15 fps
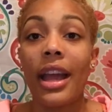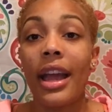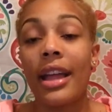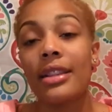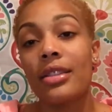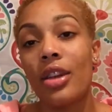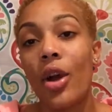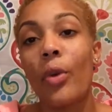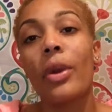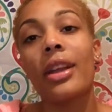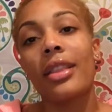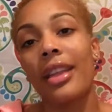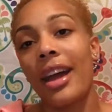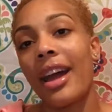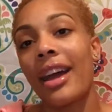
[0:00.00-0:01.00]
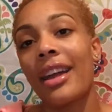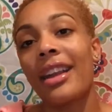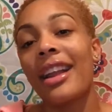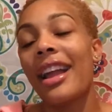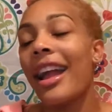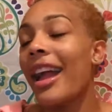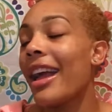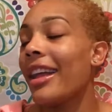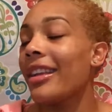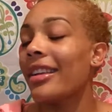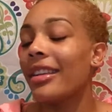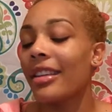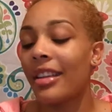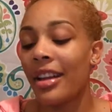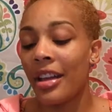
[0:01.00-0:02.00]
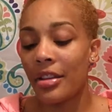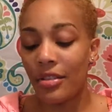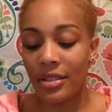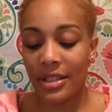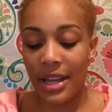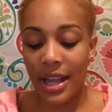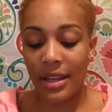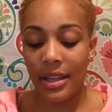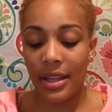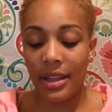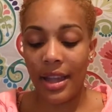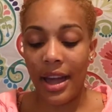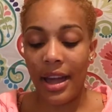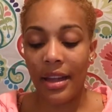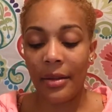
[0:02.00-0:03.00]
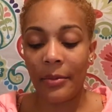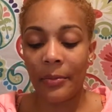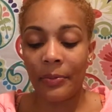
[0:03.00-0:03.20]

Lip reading: And knowing that and understanding that